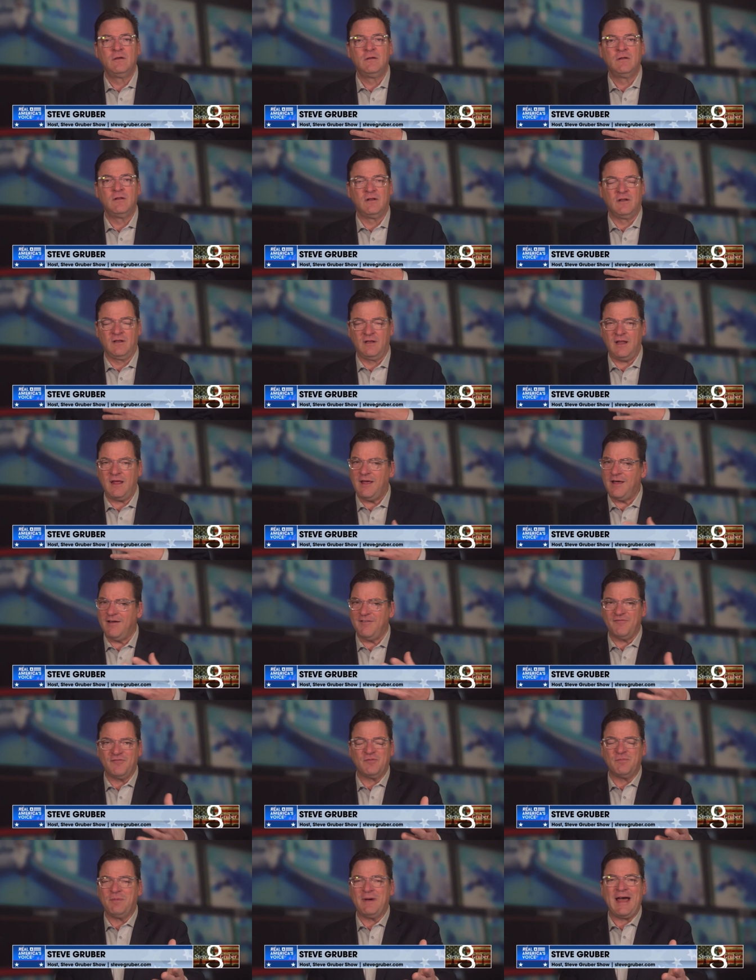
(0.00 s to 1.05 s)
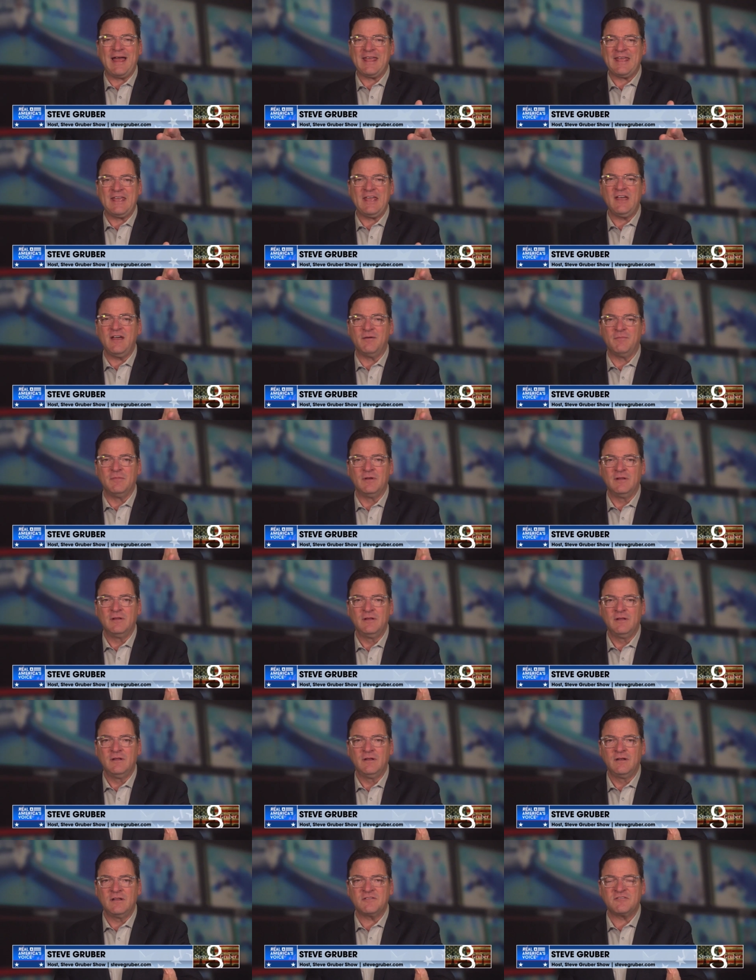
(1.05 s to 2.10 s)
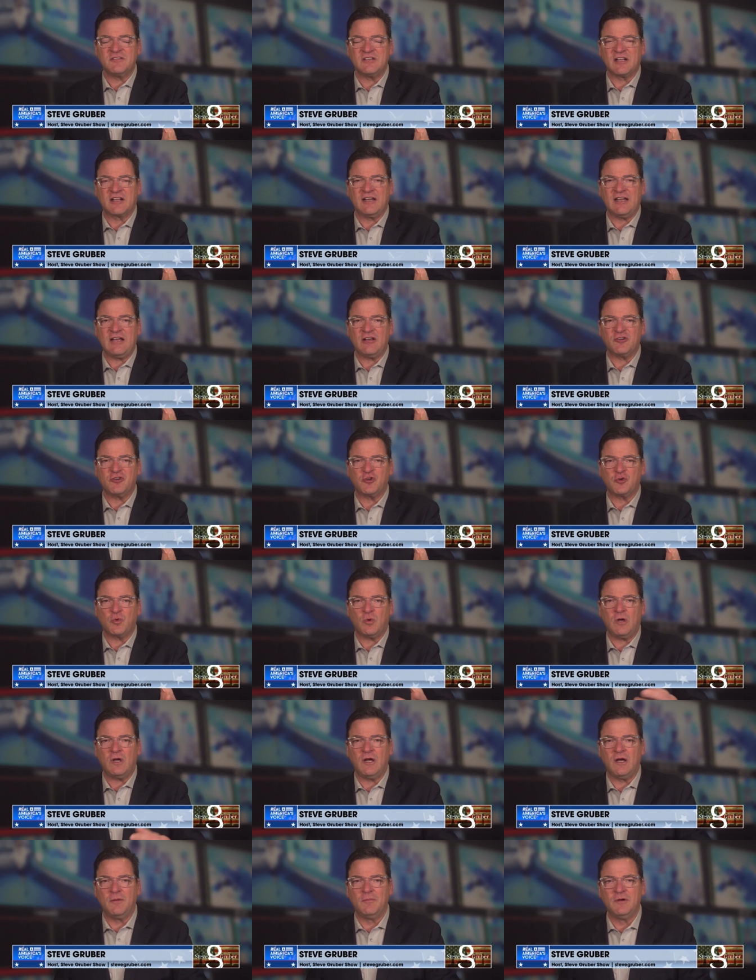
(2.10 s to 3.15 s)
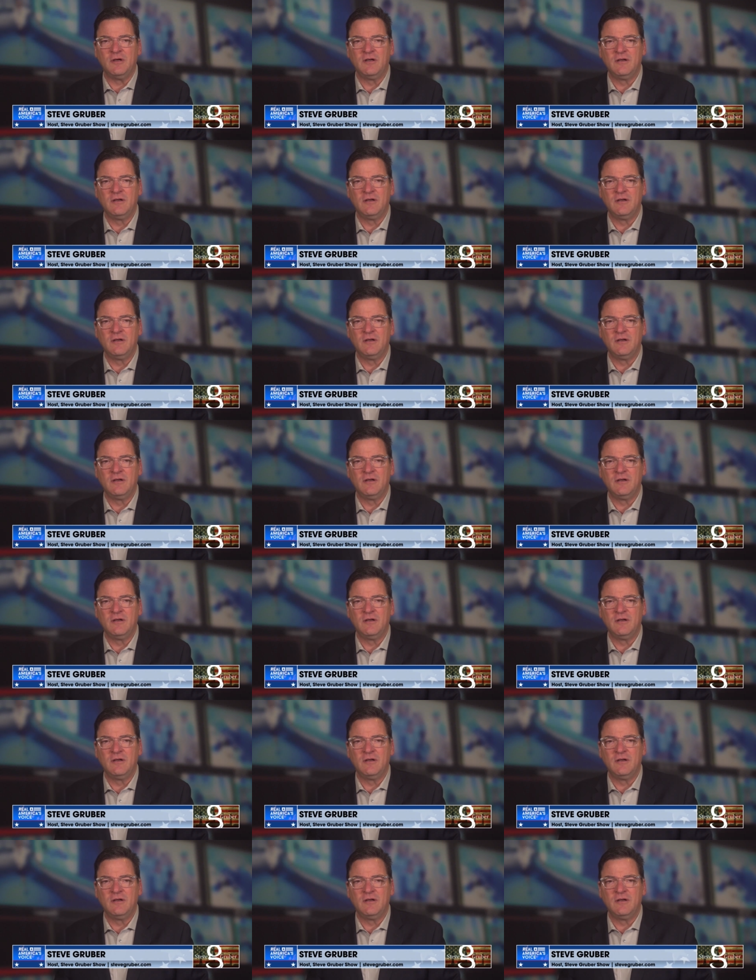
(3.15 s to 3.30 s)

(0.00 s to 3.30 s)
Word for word: Loved by him. Listen to Klaus Schwab.